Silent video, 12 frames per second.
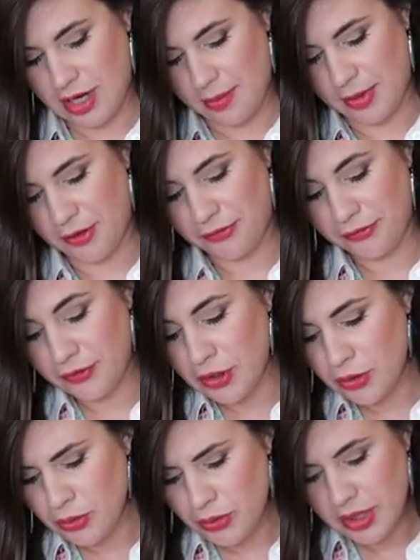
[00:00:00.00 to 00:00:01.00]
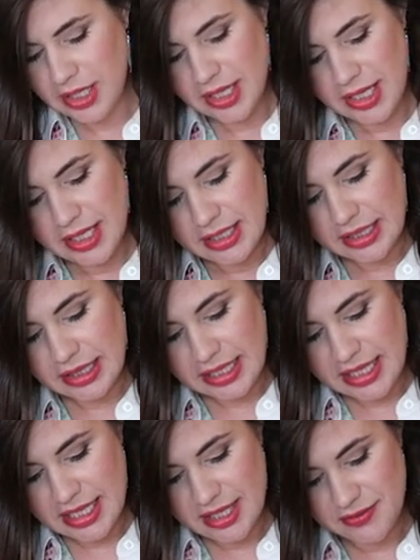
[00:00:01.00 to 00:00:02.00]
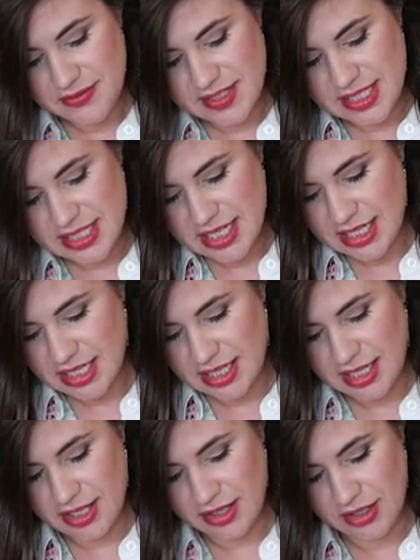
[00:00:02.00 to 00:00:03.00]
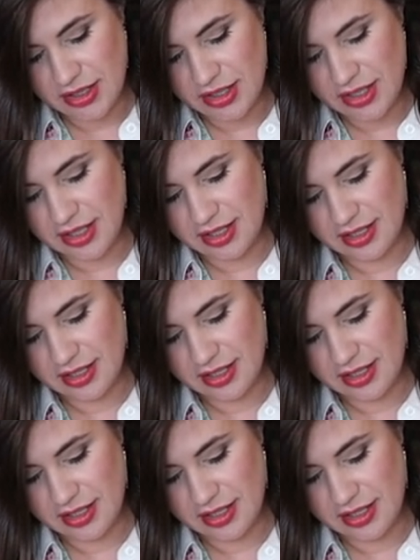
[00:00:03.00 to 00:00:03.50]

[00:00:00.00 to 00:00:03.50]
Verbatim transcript: grab a few leaves here,